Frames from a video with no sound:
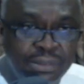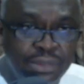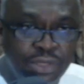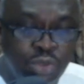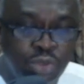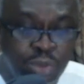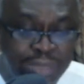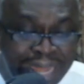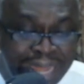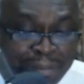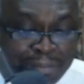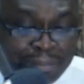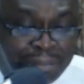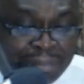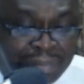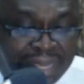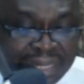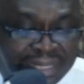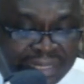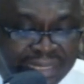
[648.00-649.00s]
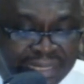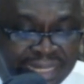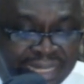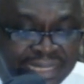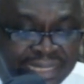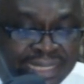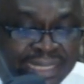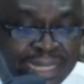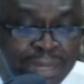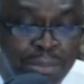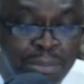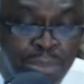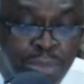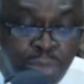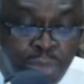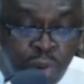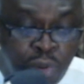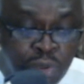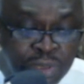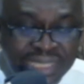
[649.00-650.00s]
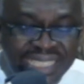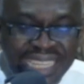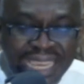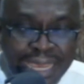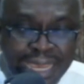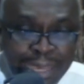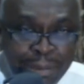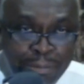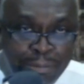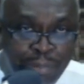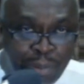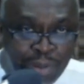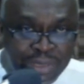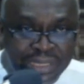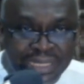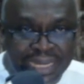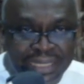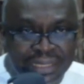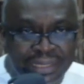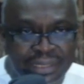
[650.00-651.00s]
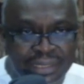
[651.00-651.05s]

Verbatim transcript: So that makes it the most important